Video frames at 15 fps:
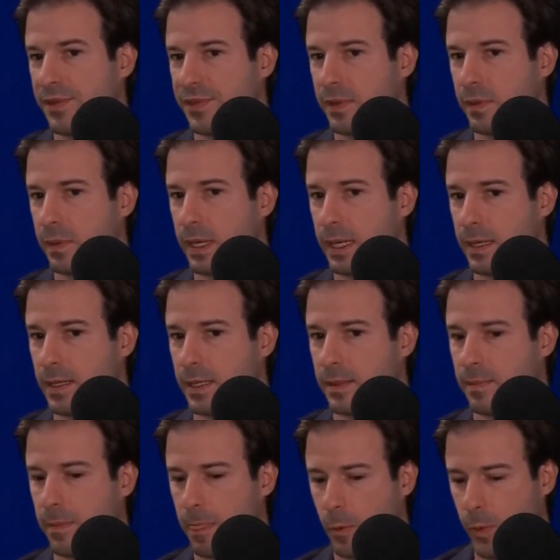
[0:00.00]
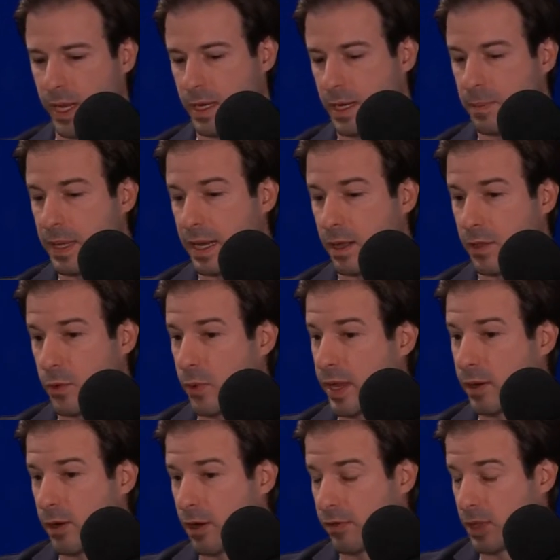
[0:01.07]
And we ended up getting on the
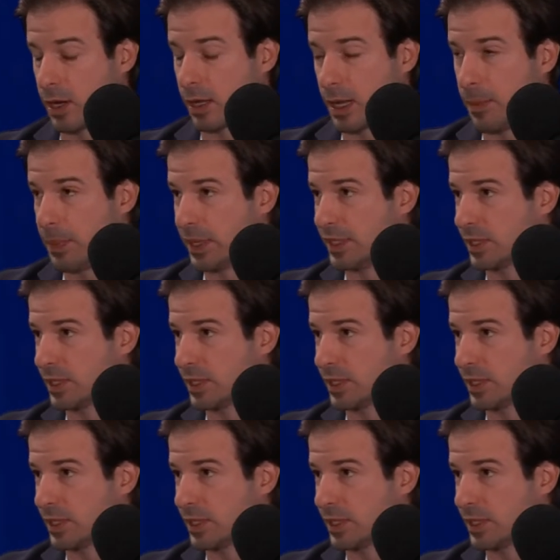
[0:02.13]
radar of a lot of companies.